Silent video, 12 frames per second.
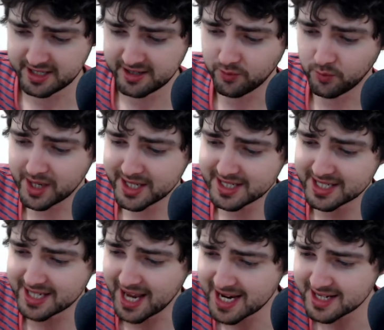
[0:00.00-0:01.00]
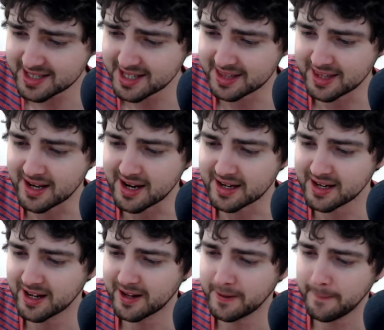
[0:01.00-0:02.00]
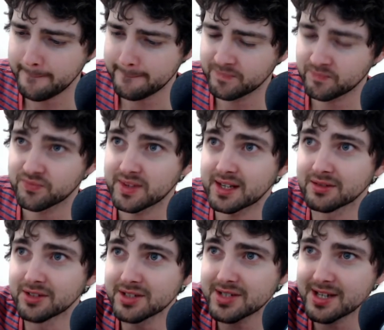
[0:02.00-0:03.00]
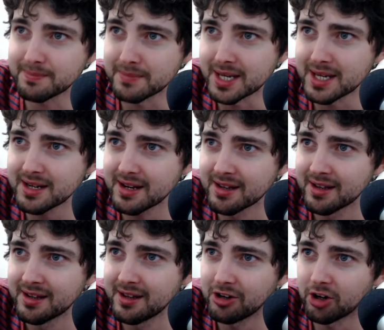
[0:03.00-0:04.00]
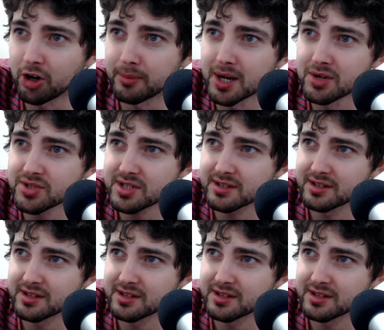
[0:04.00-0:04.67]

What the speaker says: Why does it taste like that? It looks like meat. Almost.